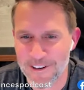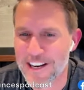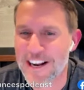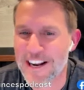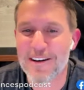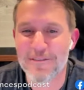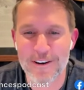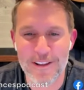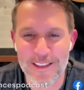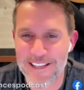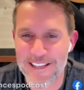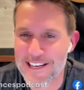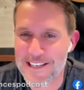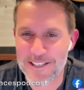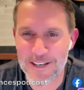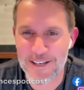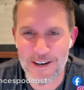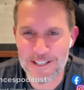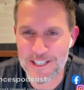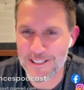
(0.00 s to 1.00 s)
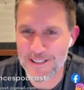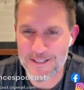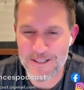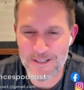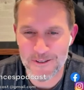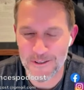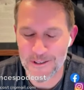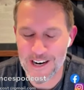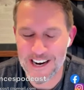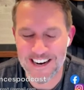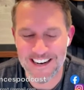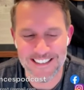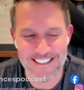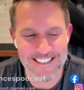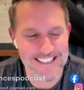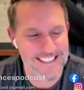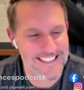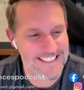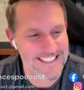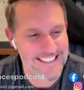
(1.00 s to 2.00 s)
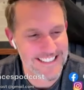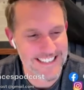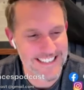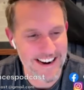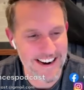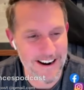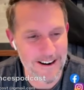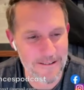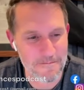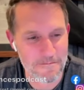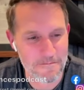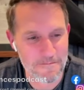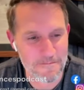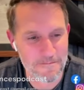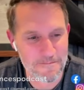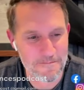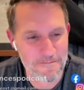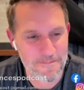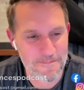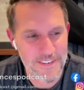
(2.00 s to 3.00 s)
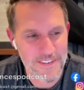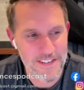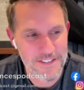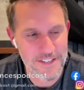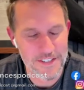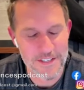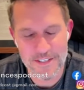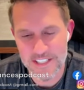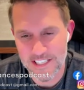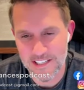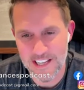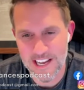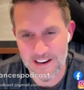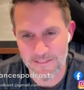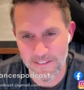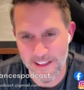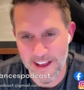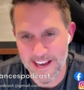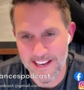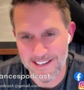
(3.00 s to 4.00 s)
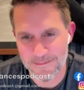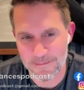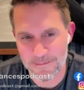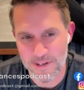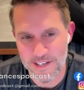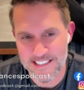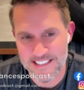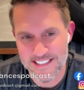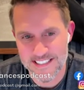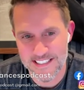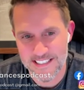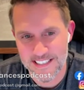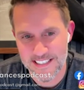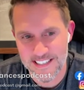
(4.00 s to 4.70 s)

Forget everything they taught you at the schoolhouse. Um, so you still have that. But yeah, yeah.